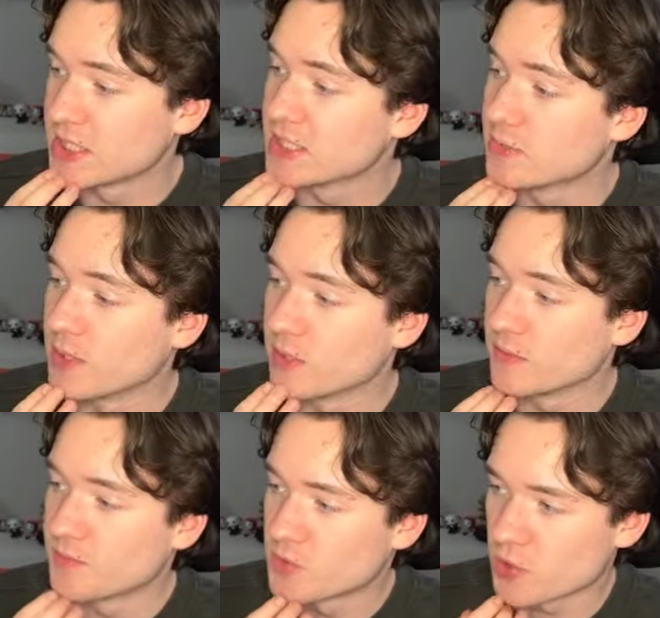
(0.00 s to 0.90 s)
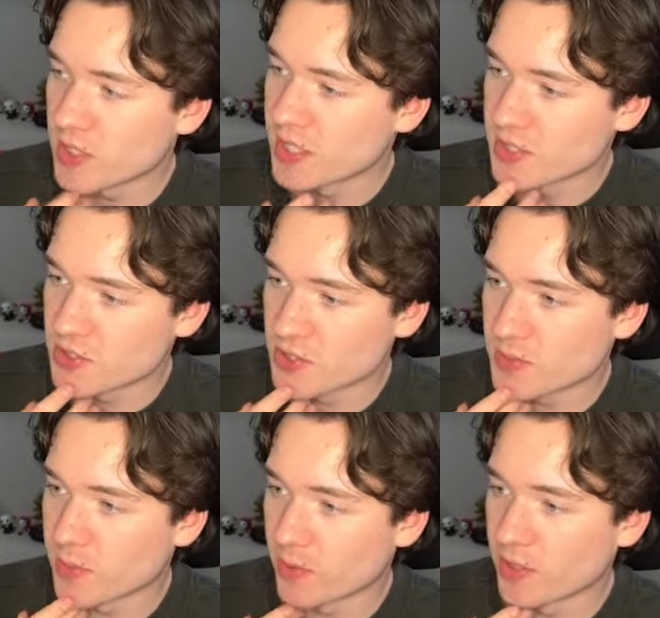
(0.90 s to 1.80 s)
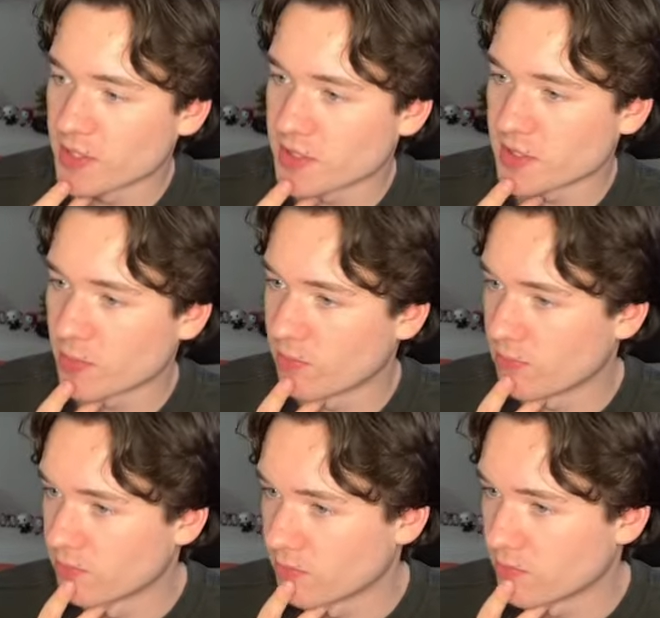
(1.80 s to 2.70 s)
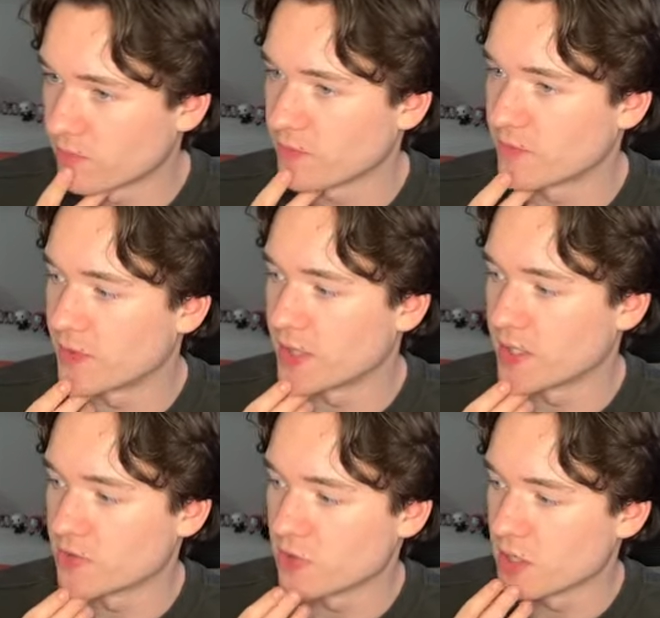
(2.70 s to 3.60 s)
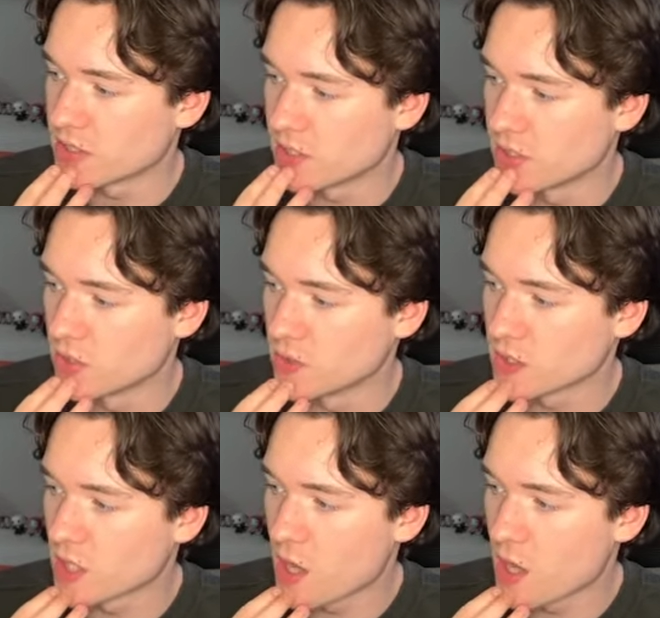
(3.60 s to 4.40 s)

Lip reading: Well, Trini has just brought us some very interesting news.